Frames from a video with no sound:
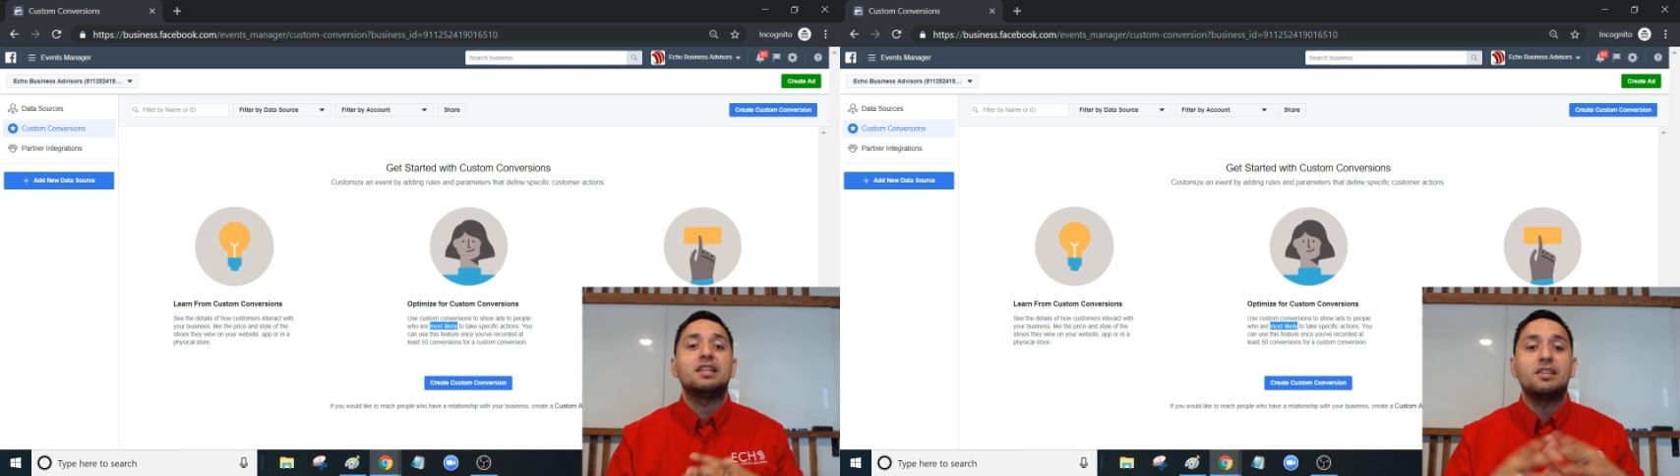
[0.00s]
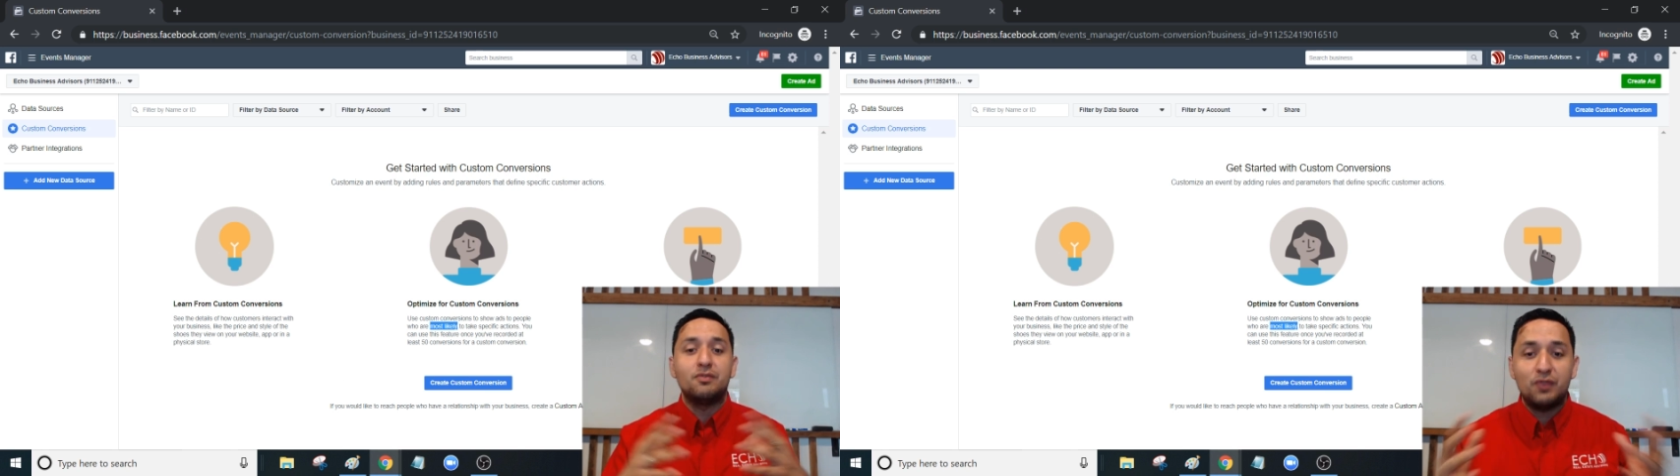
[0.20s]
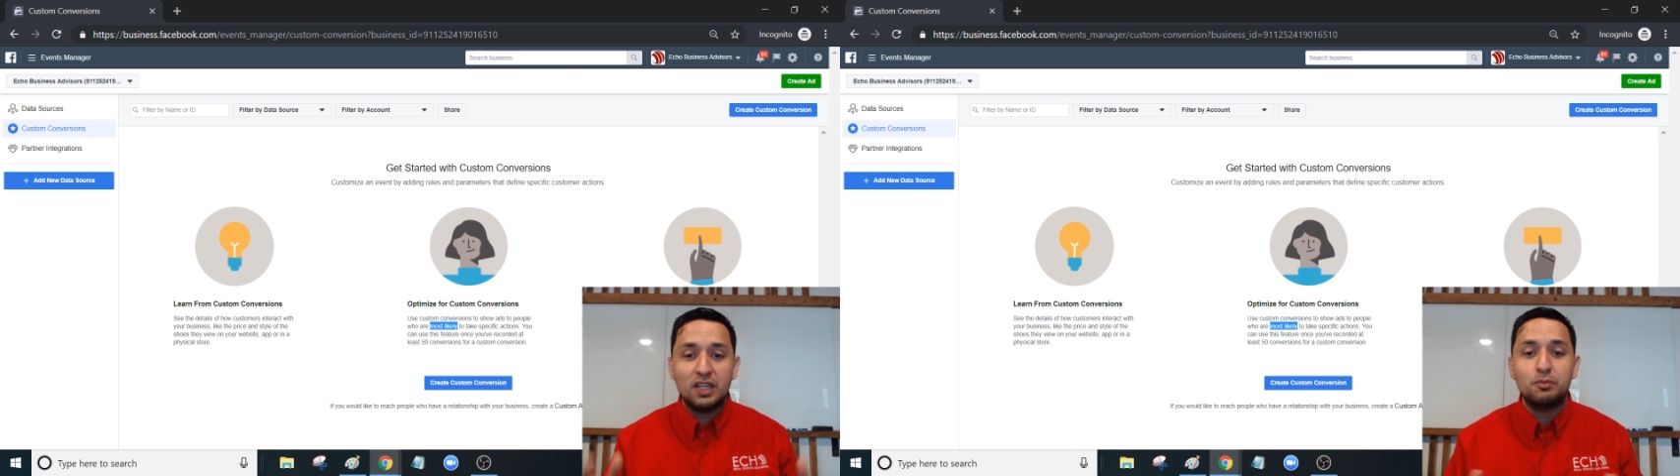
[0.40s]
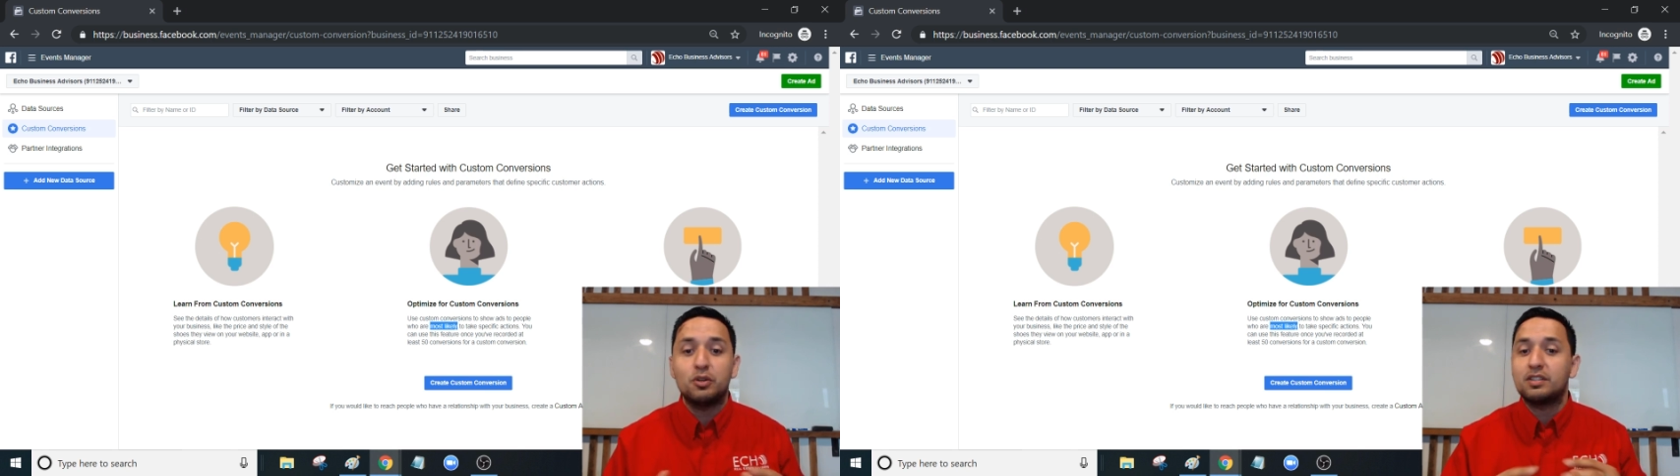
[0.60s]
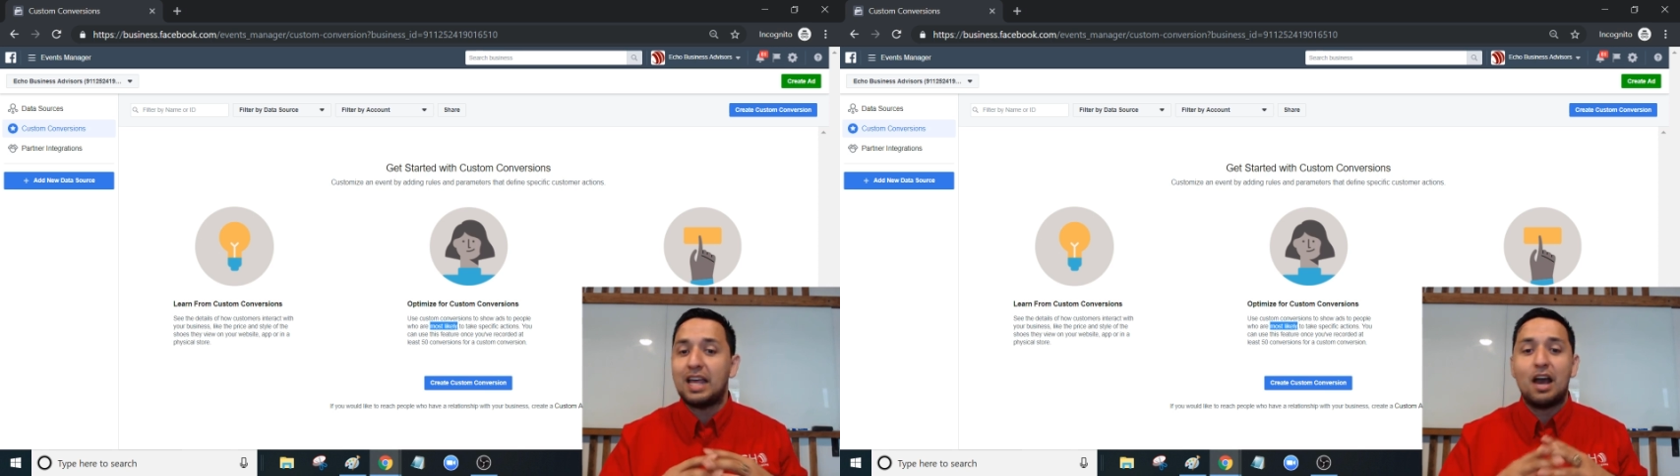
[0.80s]
and
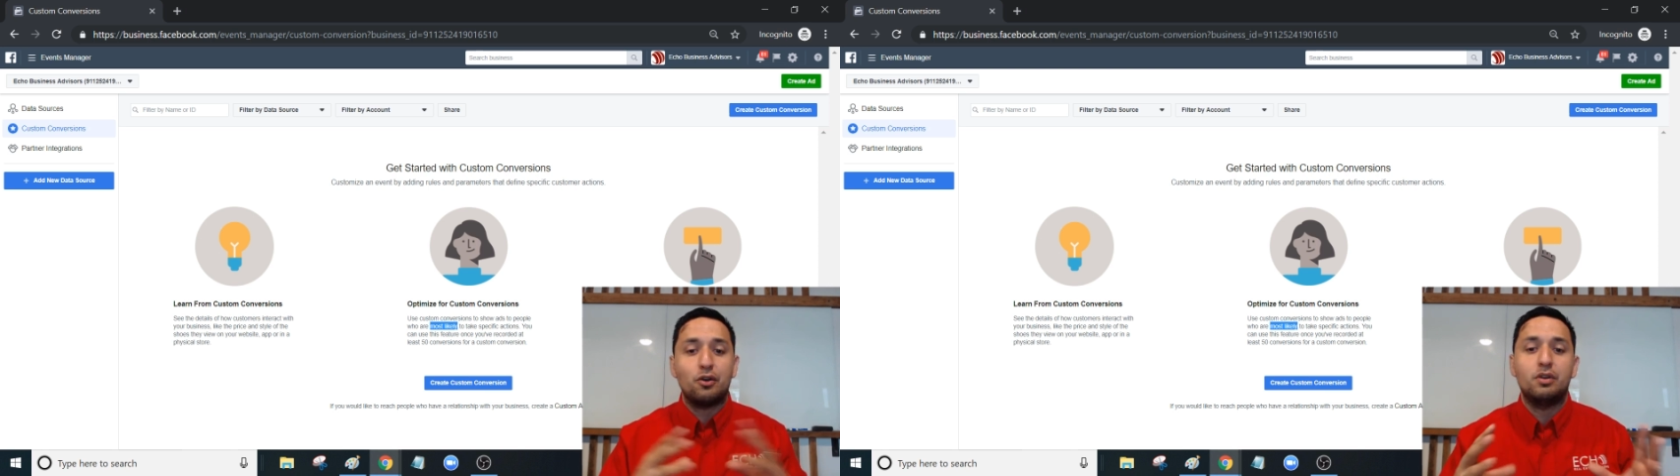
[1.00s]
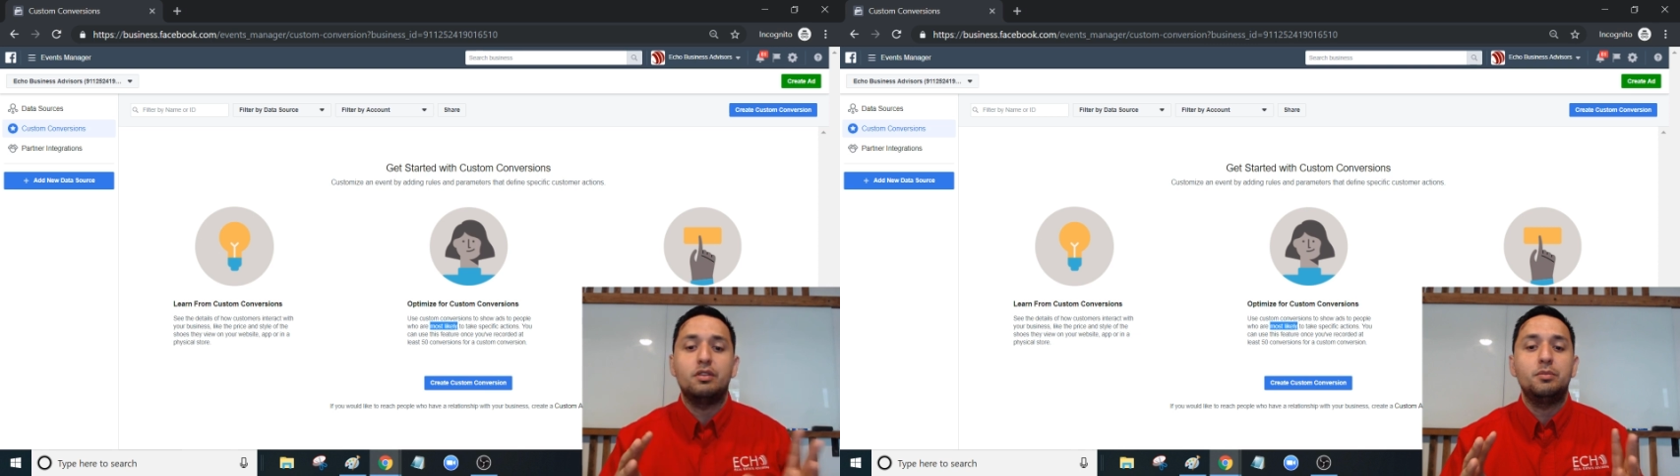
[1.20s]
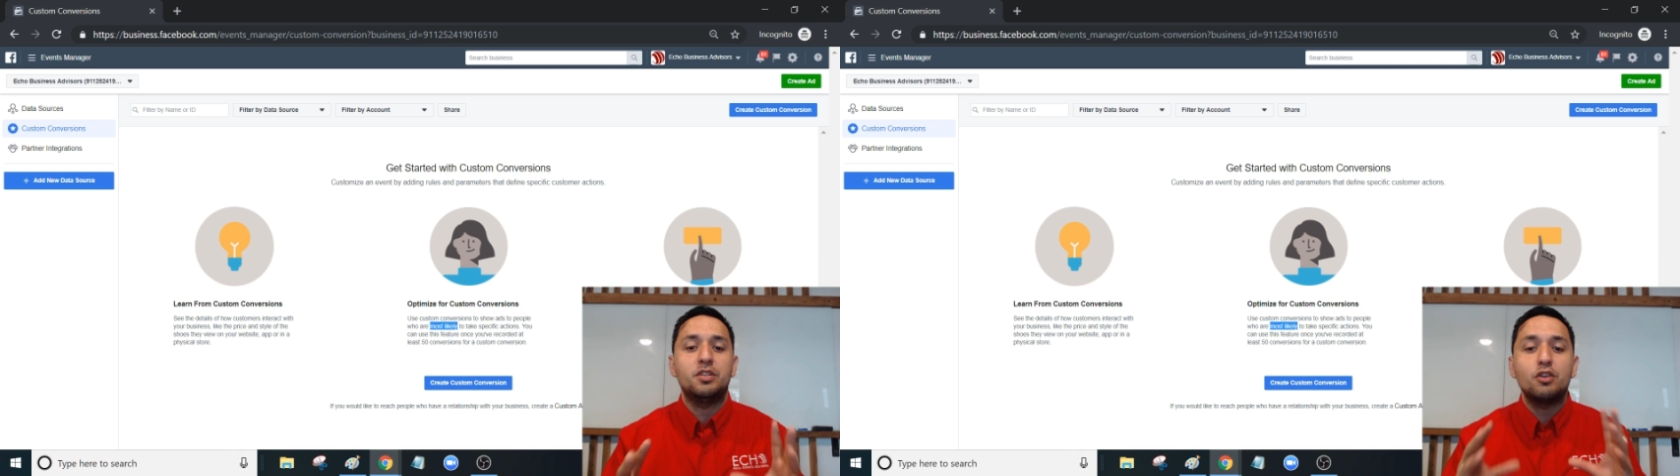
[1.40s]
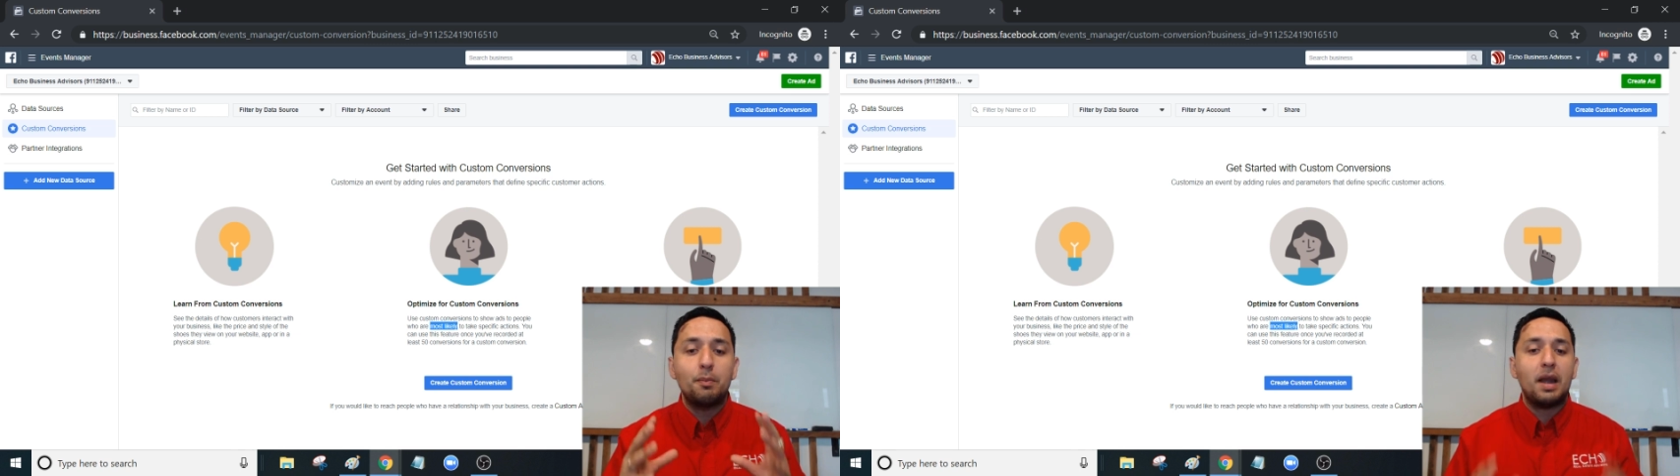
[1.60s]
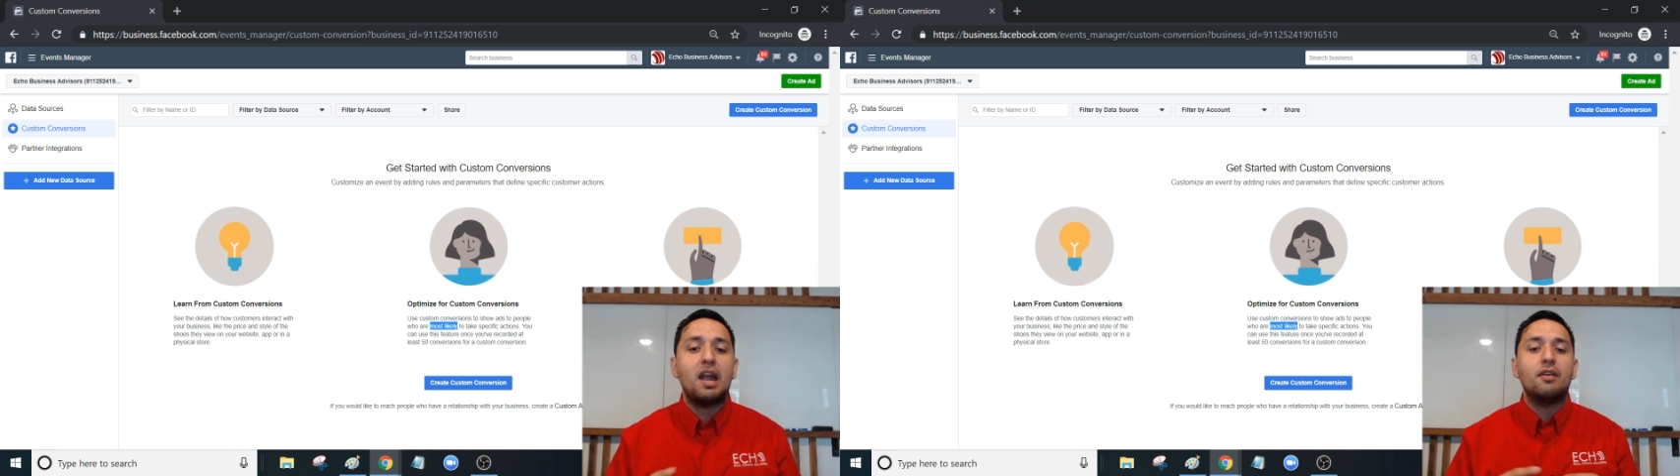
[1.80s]
Facebook's algorithm is so
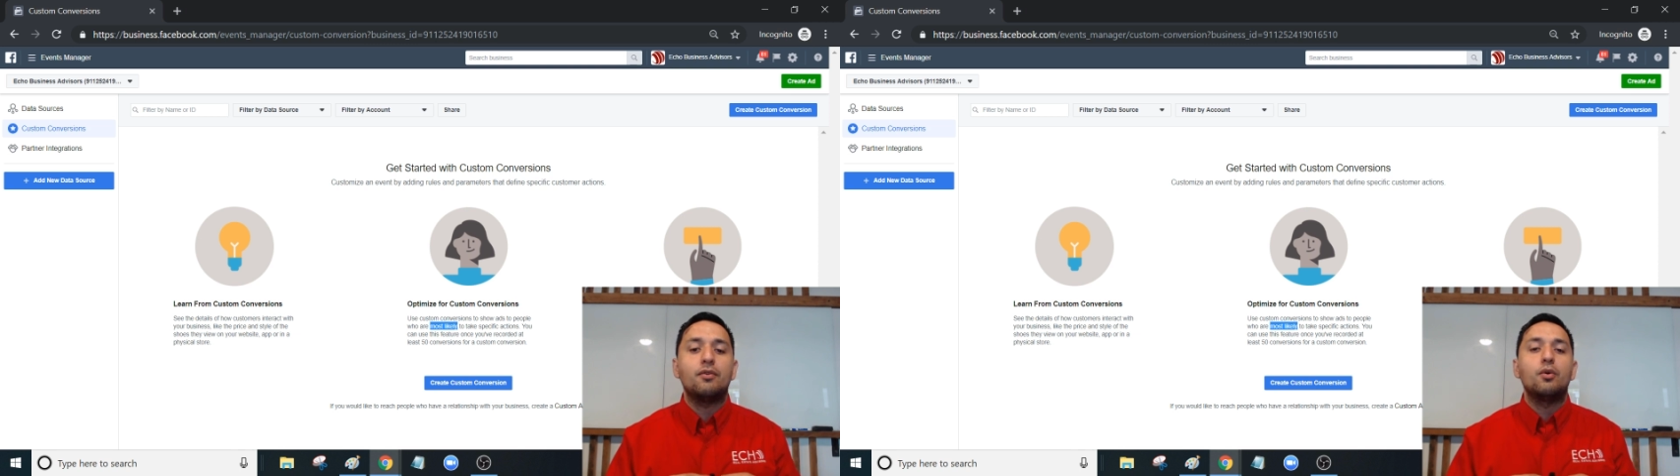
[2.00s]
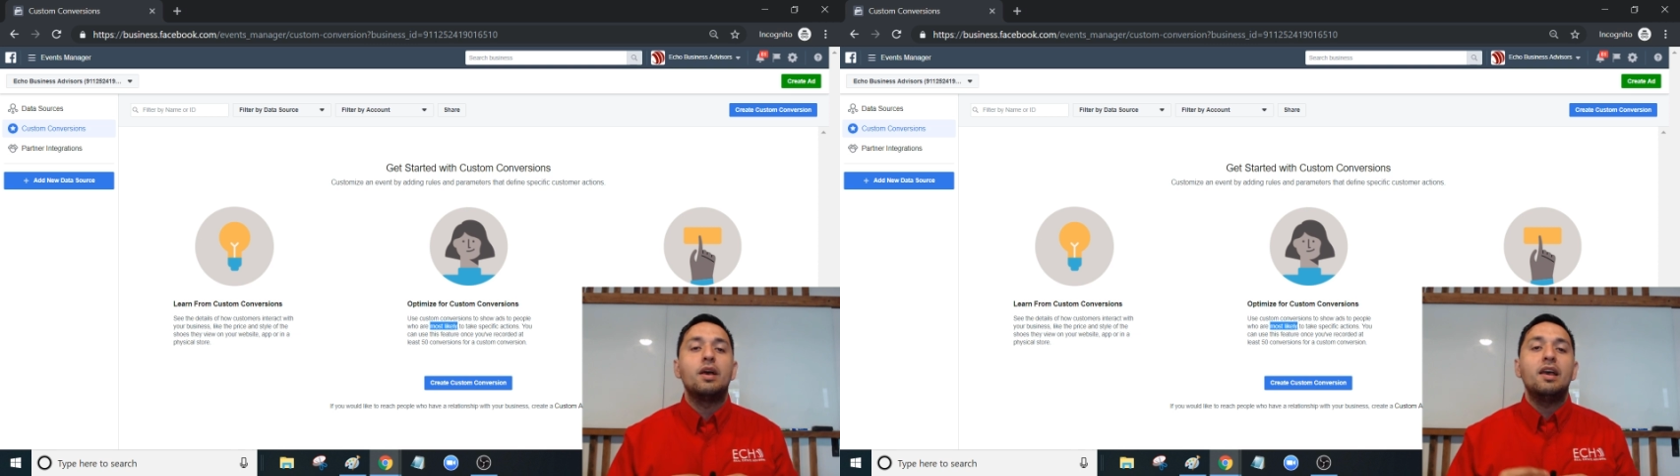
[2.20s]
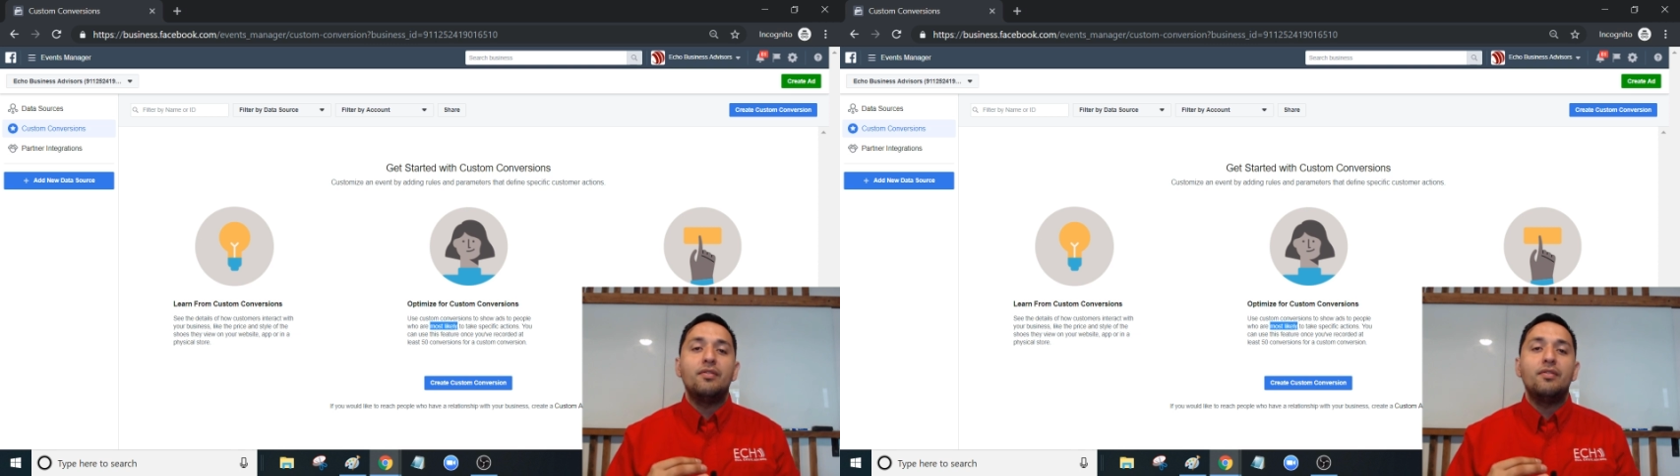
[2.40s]
powerful